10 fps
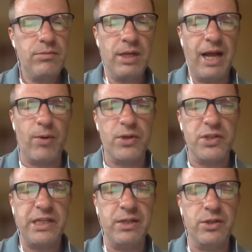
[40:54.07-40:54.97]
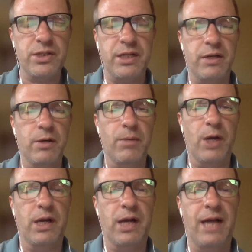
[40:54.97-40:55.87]
our senior Senator
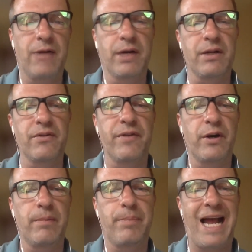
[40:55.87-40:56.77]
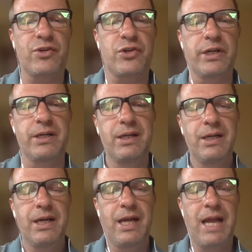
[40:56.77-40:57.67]
Martin Heinrich is very passionate
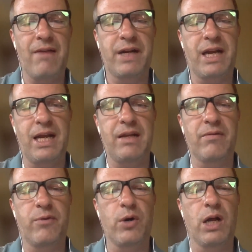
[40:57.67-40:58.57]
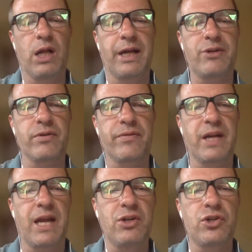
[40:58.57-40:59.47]
in advocating for
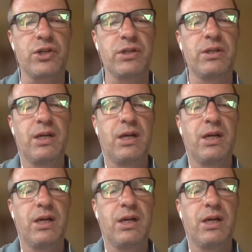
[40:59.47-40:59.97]
electrification.